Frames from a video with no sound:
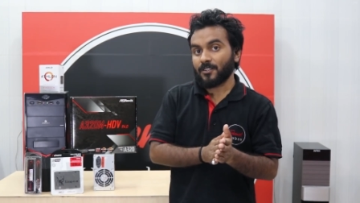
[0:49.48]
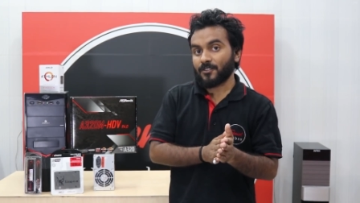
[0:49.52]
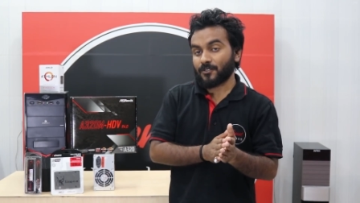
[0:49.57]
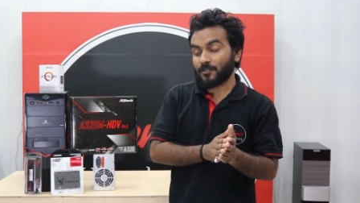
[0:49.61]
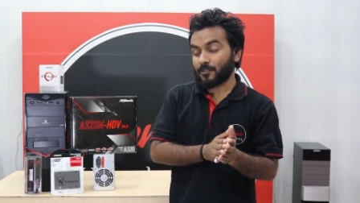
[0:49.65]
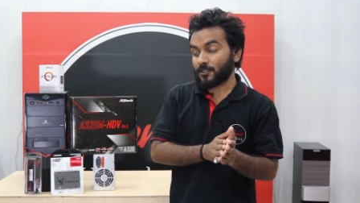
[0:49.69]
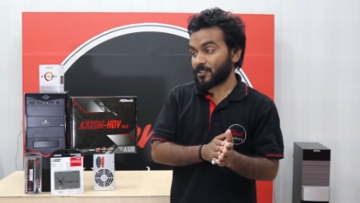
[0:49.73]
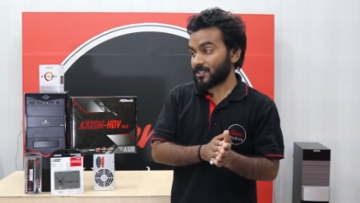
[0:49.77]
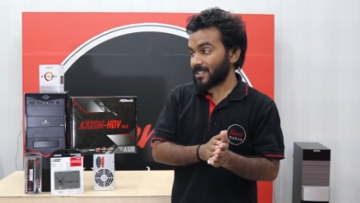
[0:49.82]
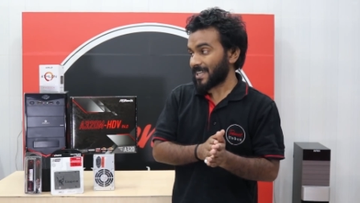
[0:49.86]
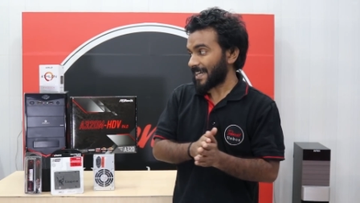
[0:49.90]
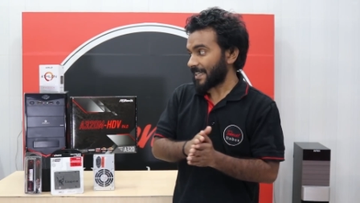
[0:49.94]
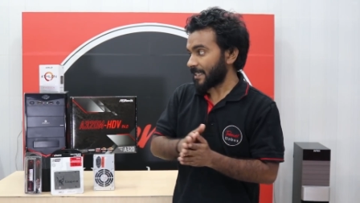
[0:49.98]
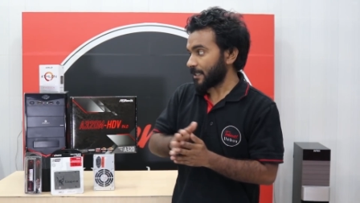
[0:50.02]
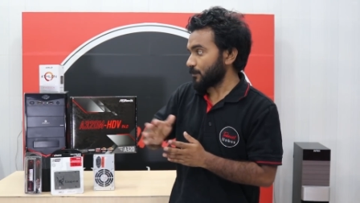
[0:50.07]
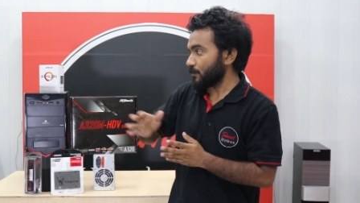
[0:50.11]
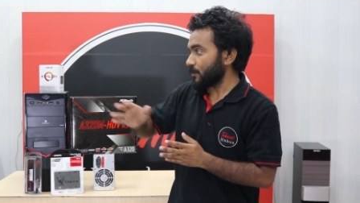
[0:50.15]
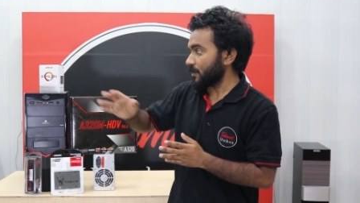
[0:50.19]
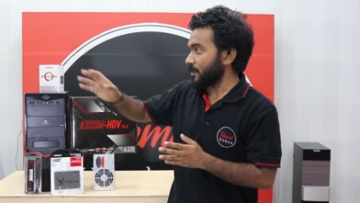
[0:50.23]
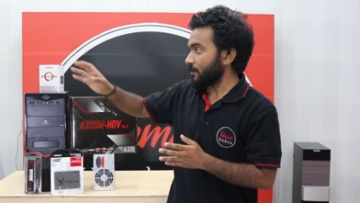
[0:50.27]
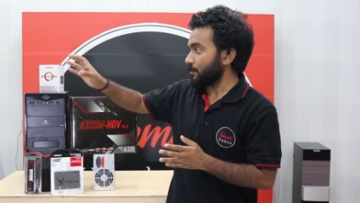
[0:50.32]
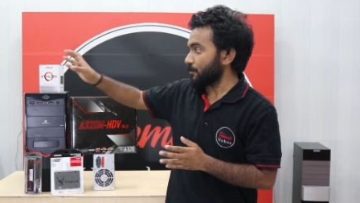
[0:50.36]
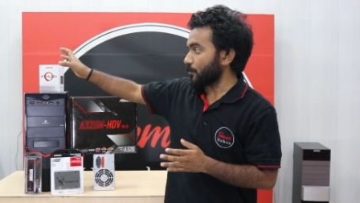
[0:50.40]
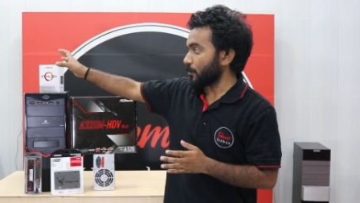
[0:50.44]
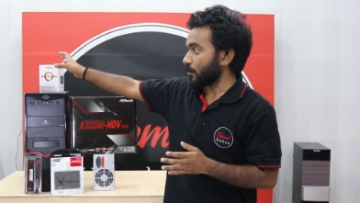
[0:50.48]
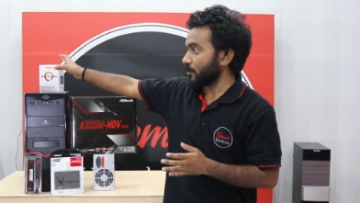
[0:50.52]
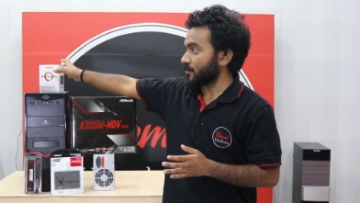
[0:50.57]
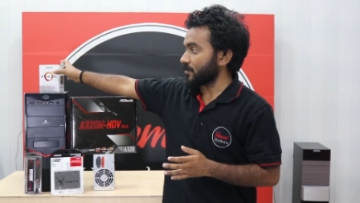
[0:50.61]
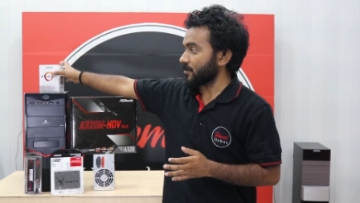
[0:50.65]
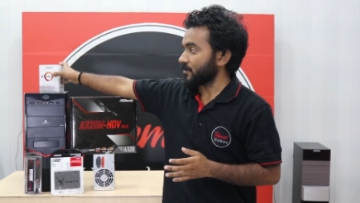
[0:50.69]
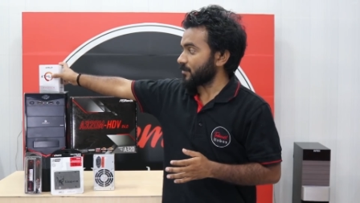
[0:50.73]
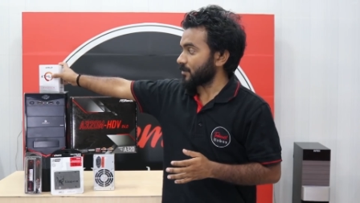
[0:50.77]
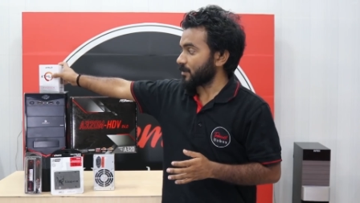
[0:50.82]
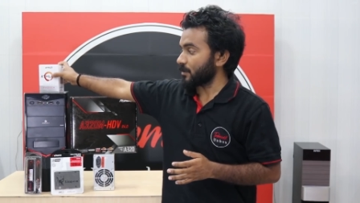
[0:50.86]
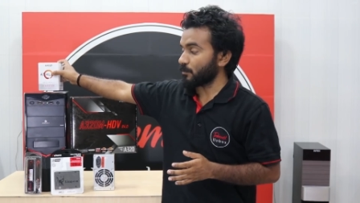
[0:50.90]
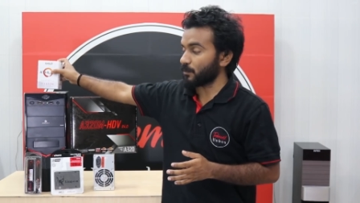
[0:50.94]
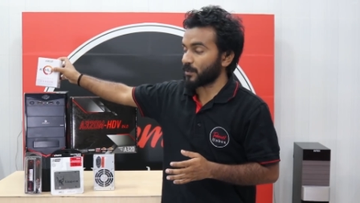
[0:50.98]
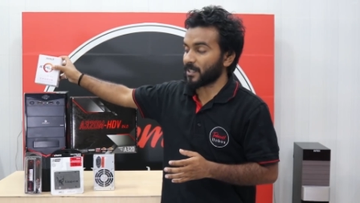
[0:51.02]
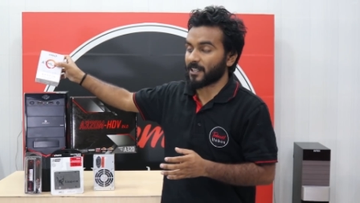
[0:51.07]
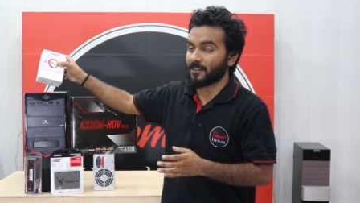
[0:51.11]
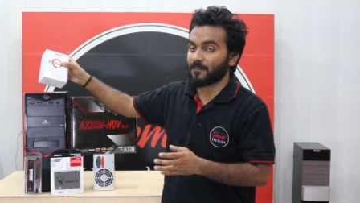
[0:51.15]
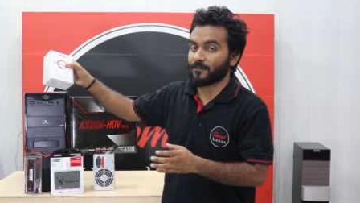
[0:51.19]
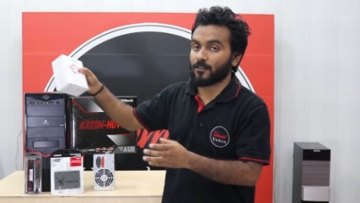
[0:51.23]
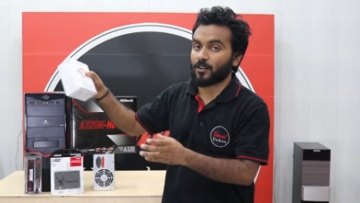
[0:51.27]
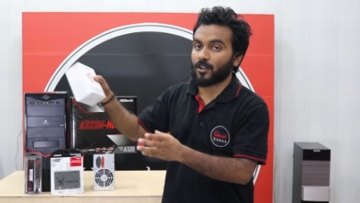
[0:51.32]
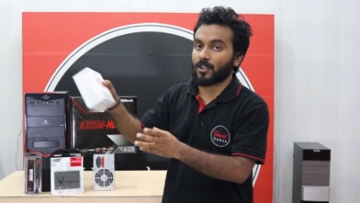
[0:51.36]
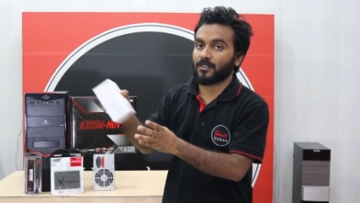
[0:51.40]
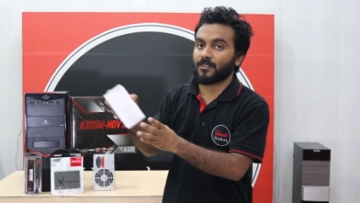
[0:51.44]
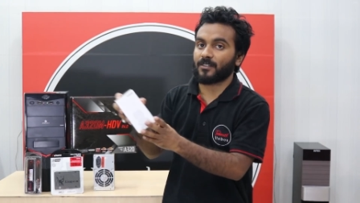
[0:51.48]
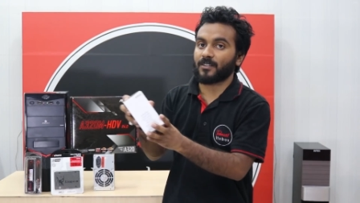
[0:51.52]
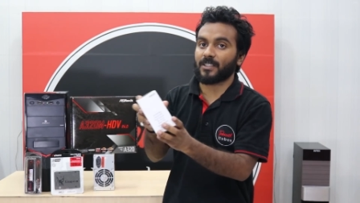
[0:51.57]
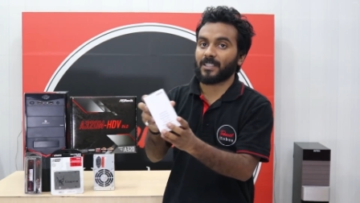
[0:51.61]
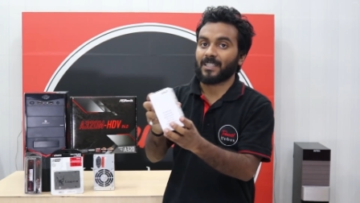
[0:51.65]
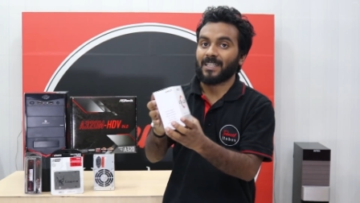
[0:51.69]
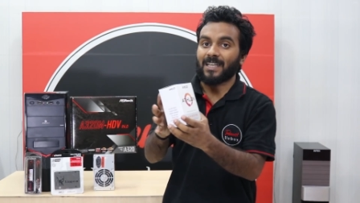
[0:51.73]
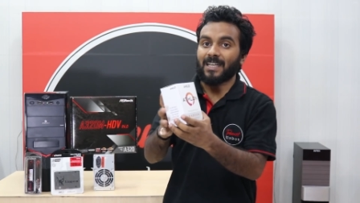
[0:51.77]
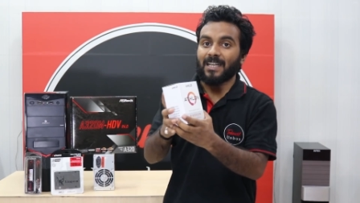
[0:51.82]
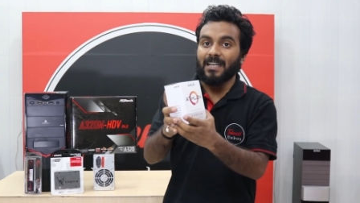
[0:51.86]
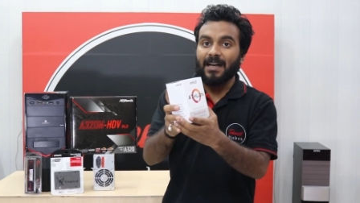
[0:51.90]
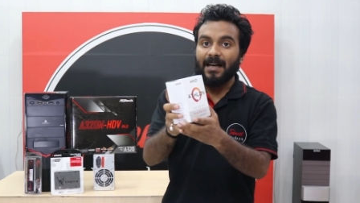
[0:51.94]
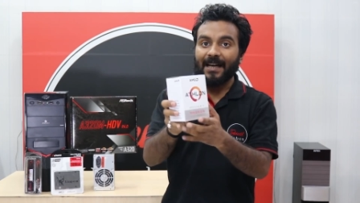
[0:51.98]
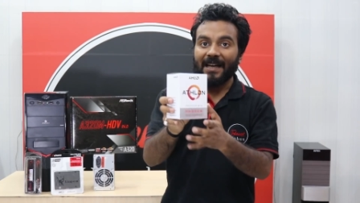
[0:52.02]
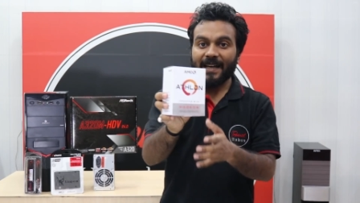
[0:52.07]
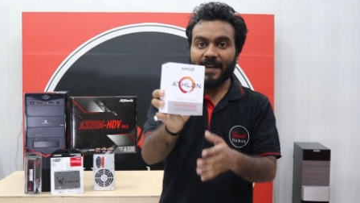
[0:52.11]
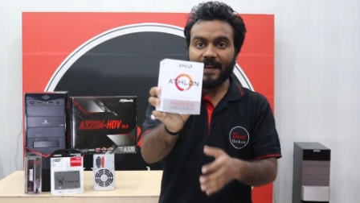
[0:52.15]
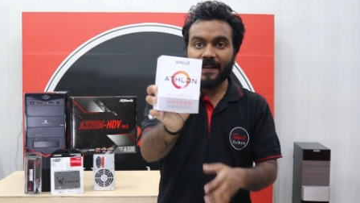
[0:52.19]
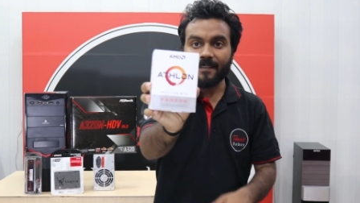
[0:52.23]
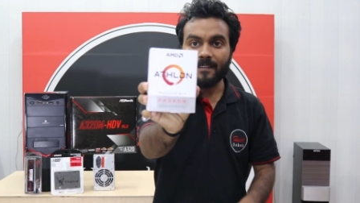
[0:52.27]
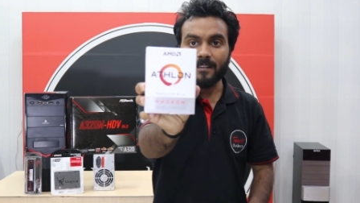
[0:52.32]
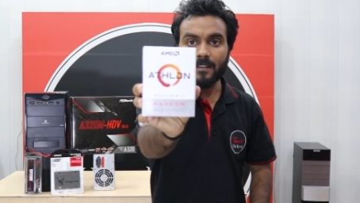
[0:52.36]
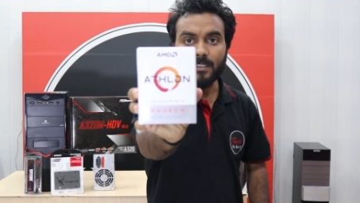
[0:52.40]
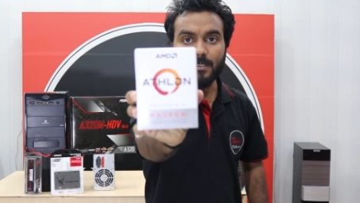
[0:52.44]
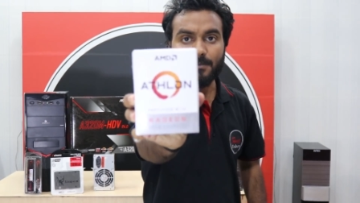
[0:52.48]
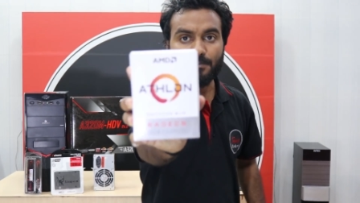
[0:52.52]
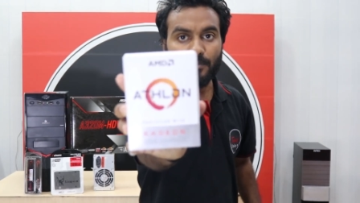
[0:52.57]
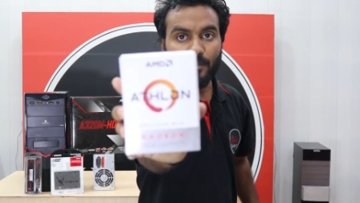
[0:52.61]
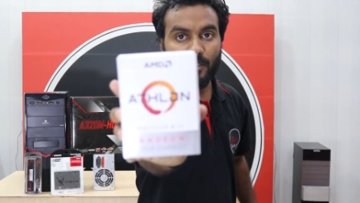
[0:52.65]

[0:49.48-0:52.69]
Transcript: So starting with the processor, we have got the Athlon